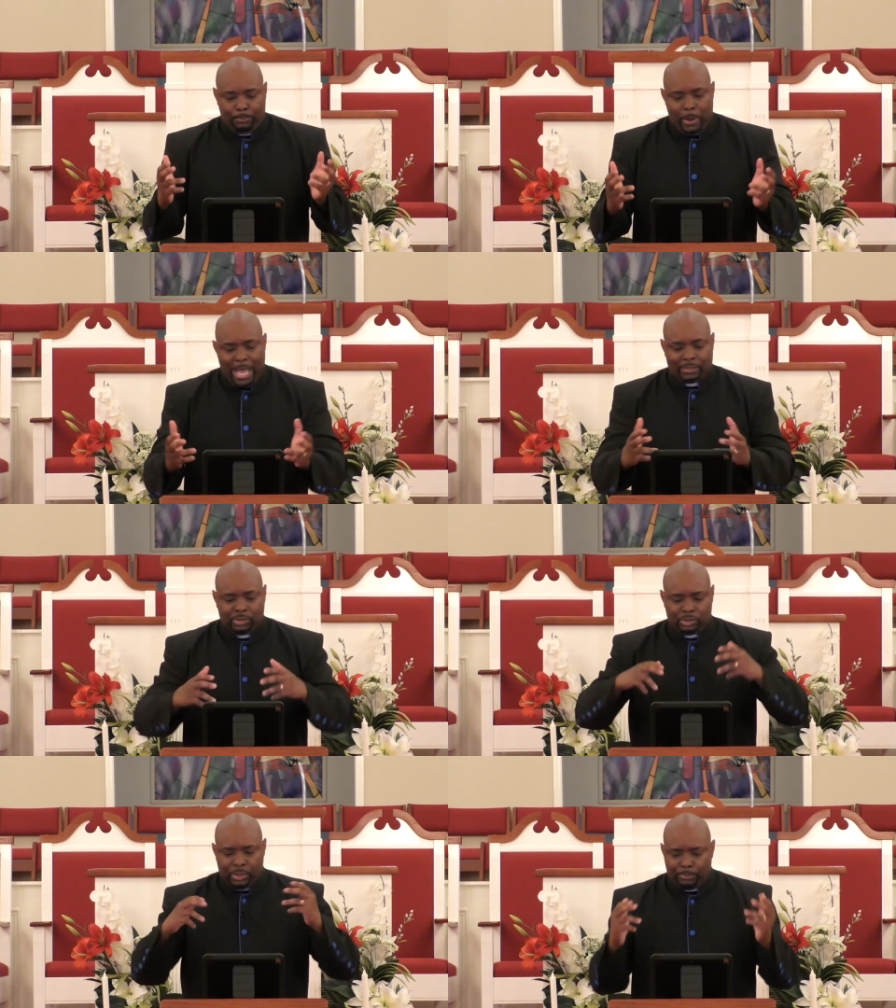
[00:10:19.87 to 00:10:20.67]

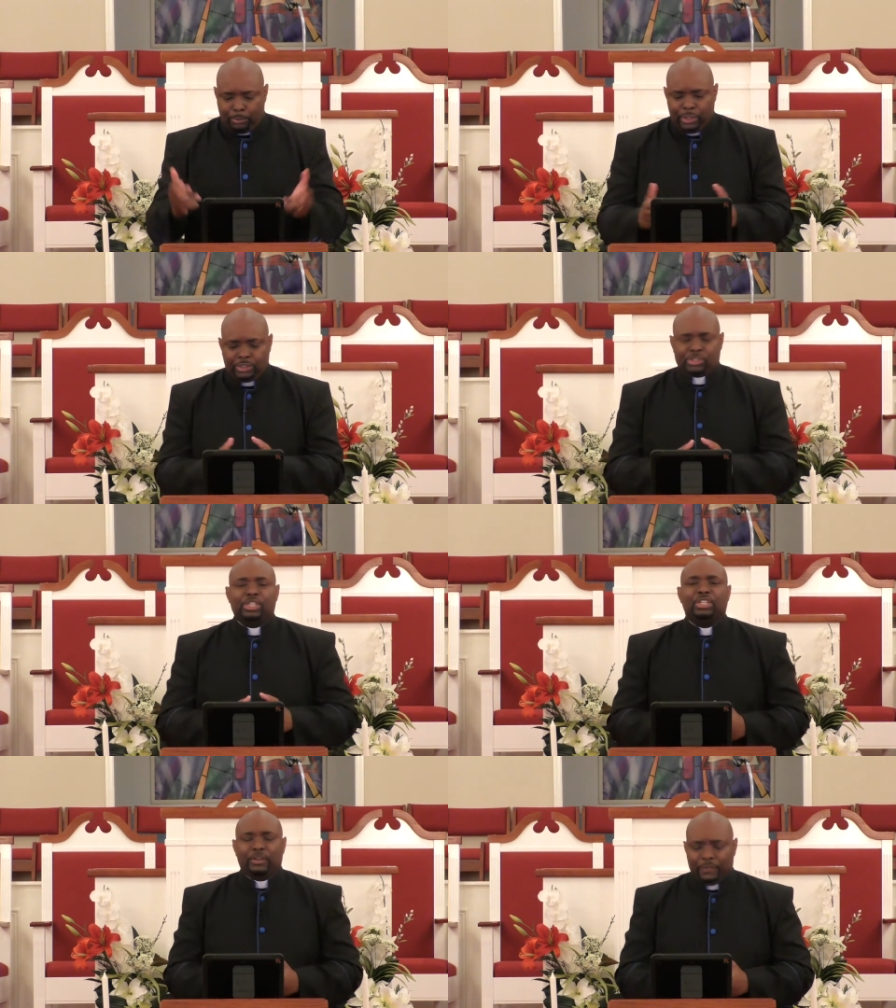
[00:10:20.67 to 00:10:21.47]
pastors and preachers
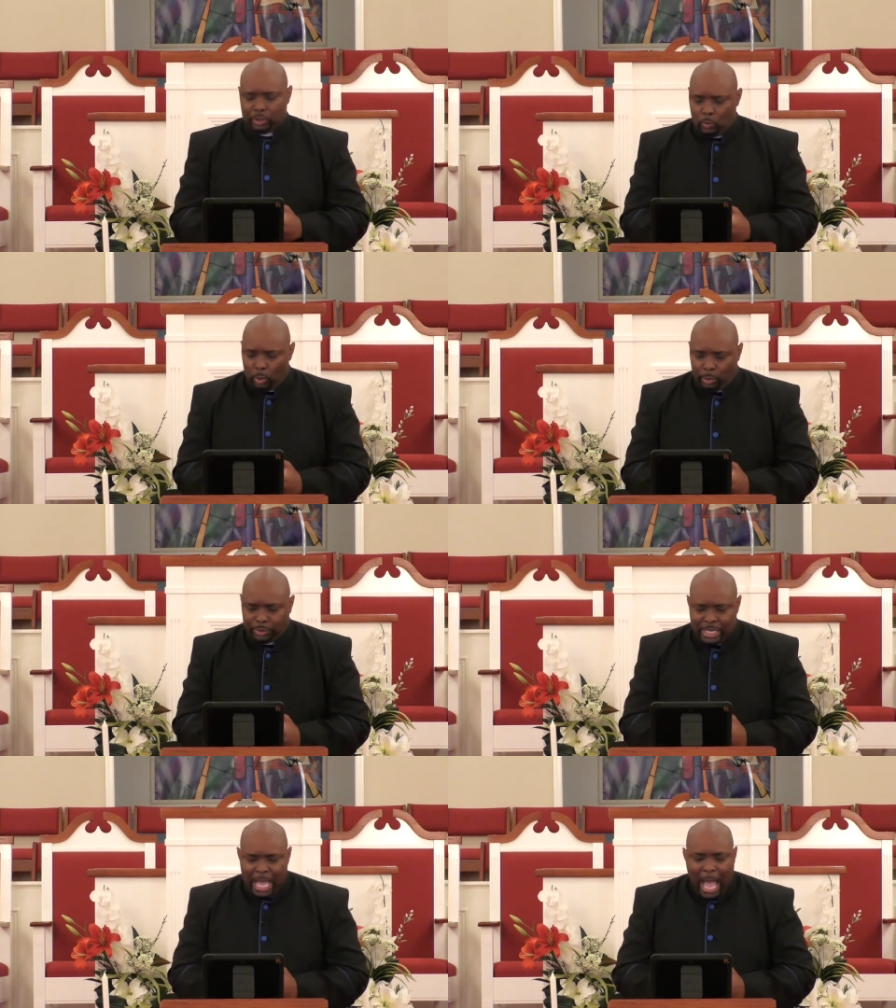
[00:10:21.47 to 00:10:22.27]
deliver the
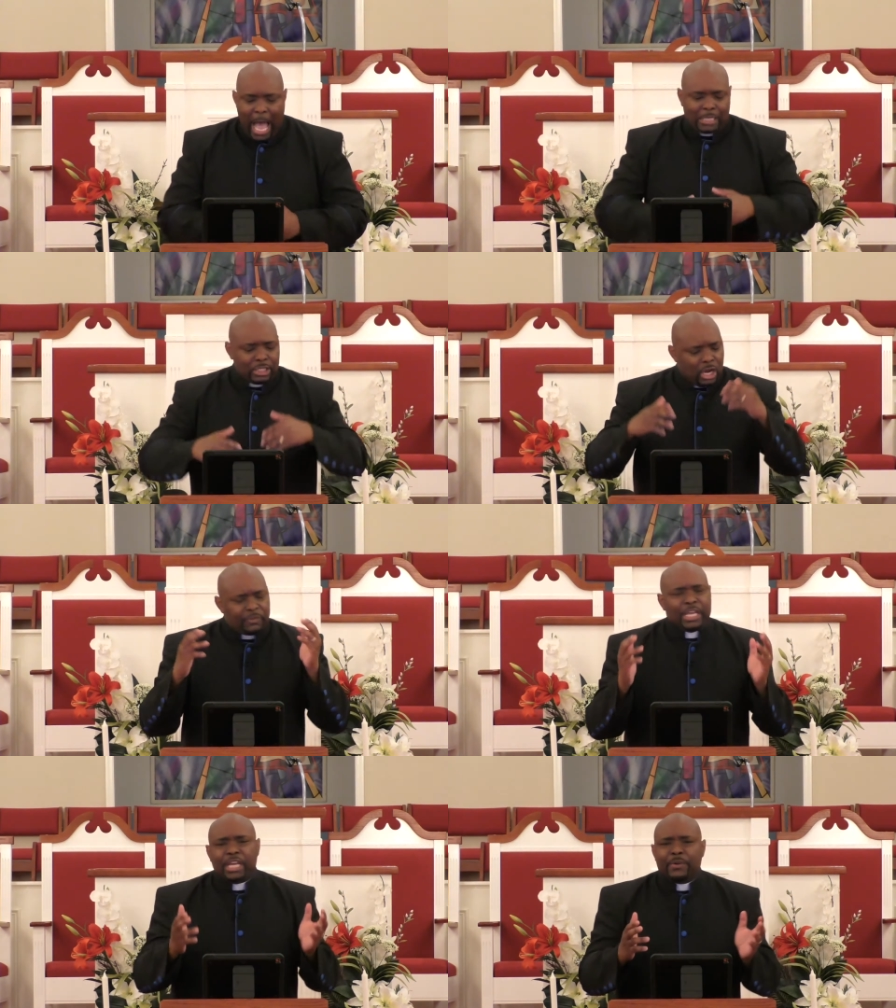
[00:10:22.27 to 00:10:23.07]
Word. I
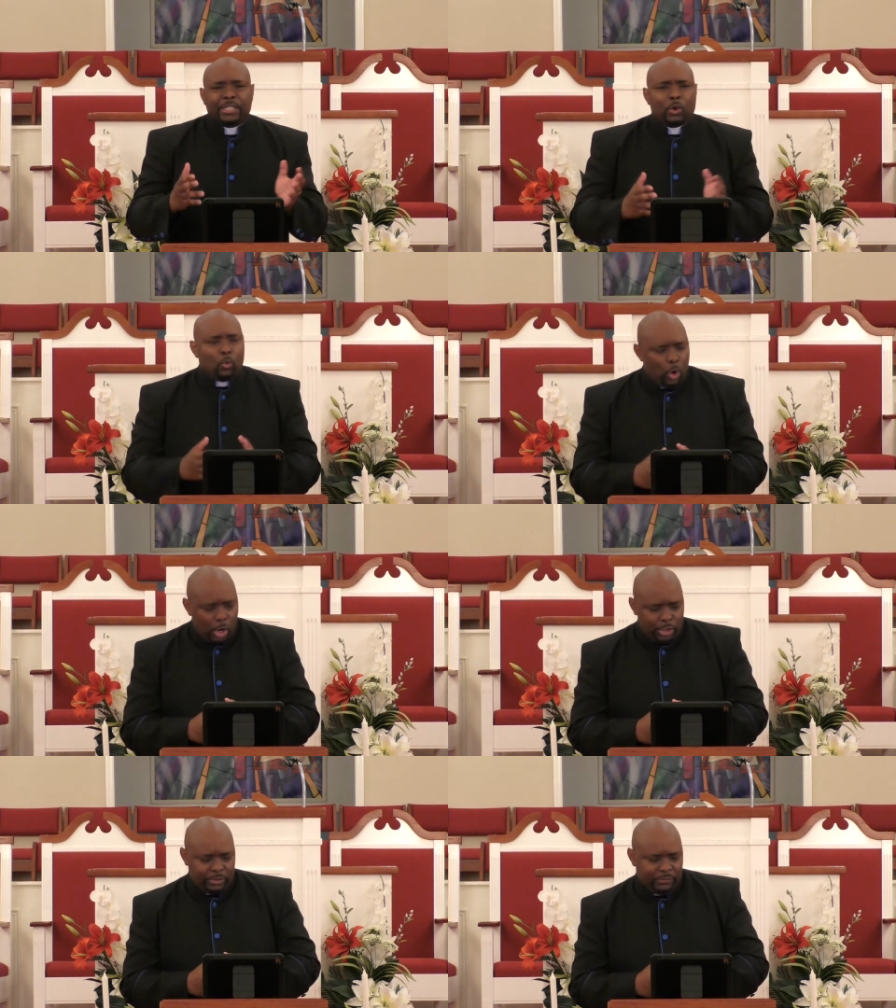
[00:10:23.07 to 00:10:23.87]
love hearing the
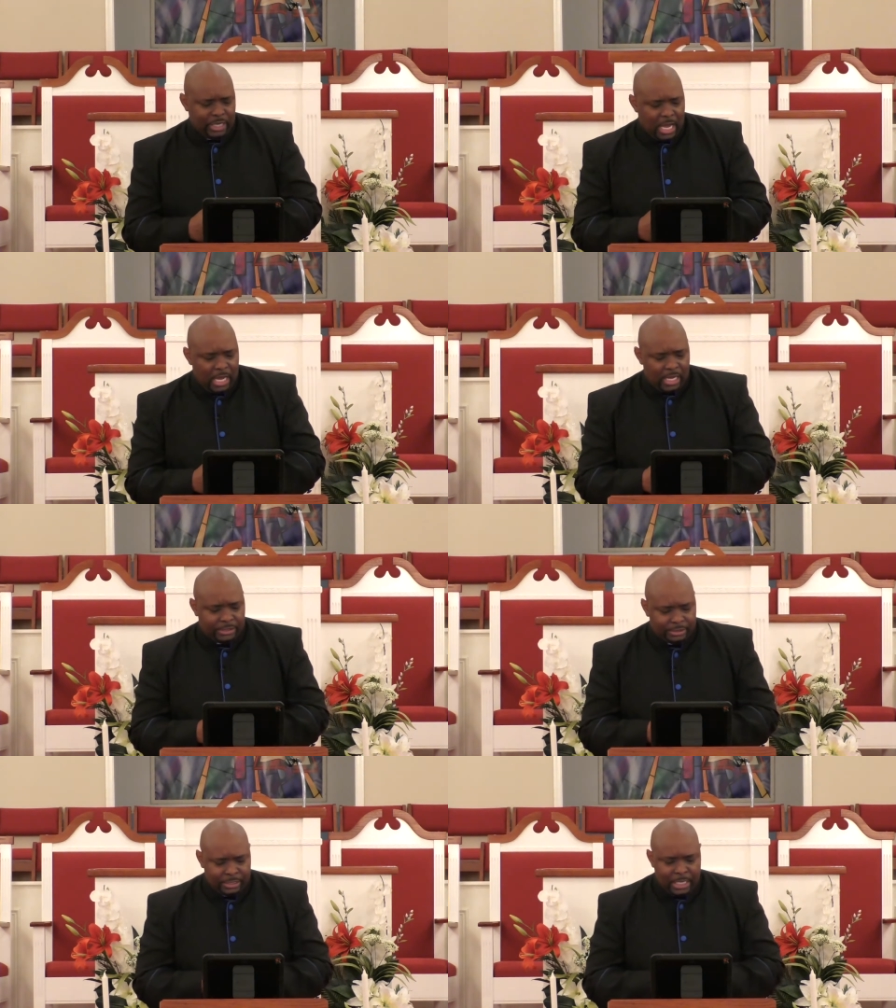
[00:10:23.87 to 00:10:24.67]
Word of
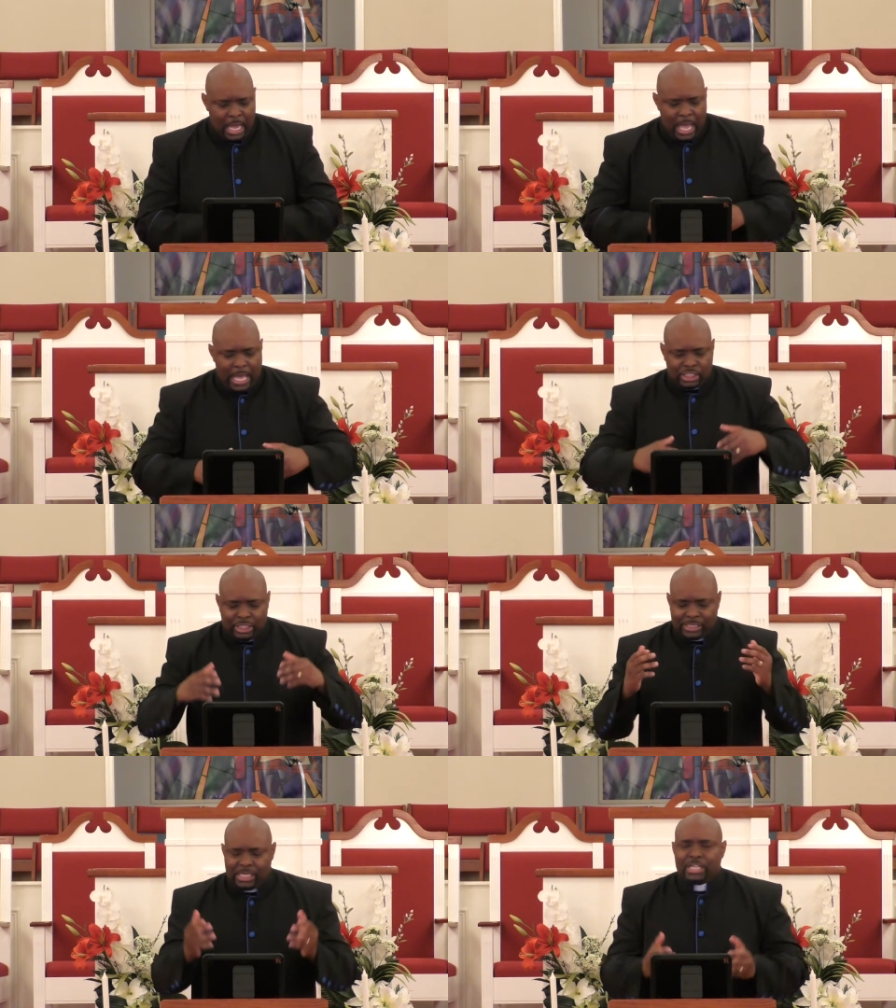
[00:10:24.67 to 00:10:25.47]
God as
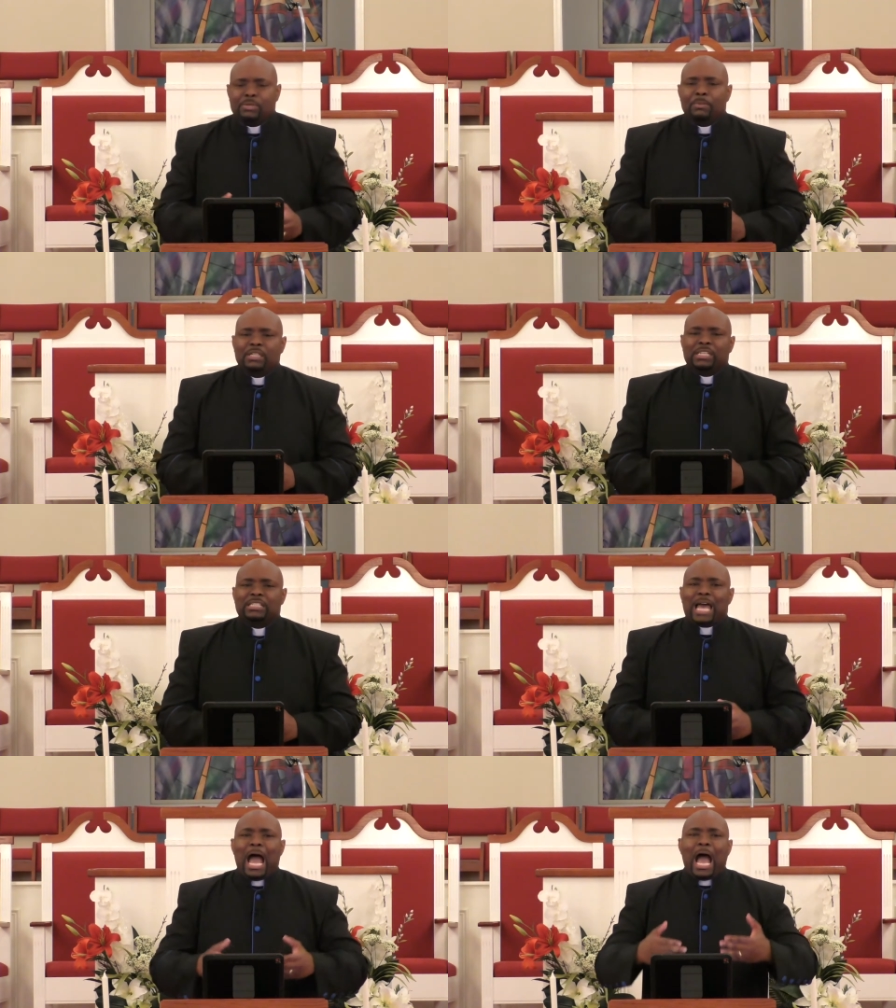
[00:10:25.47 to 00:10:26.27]
just as much
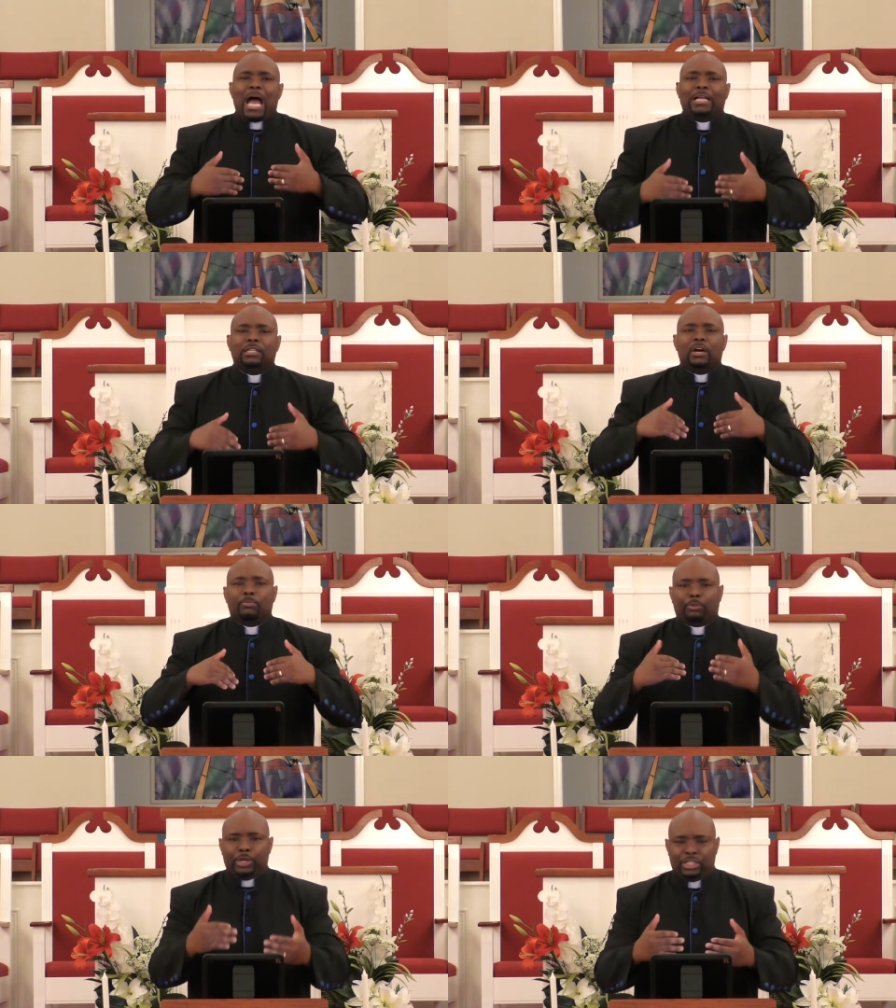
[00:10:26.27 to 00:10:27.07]
as I
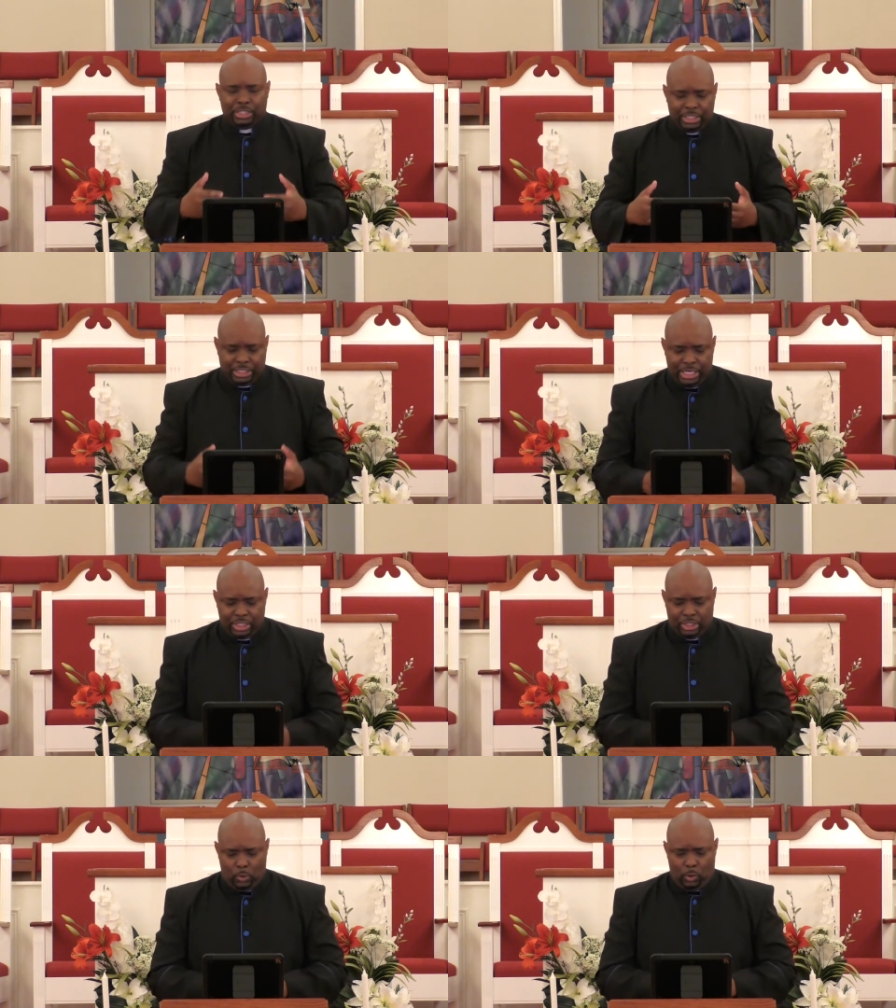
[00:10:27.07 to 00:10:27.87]
love preaching and
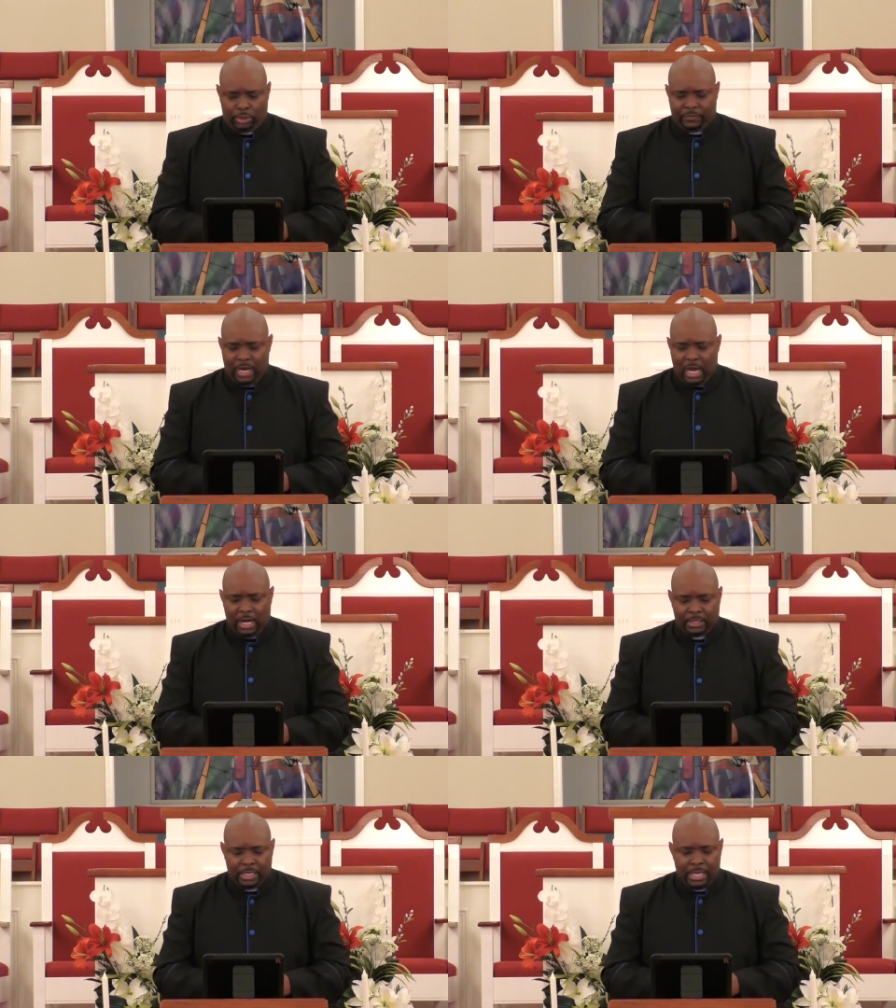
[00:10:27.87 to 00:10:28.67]
teaching the Word of God.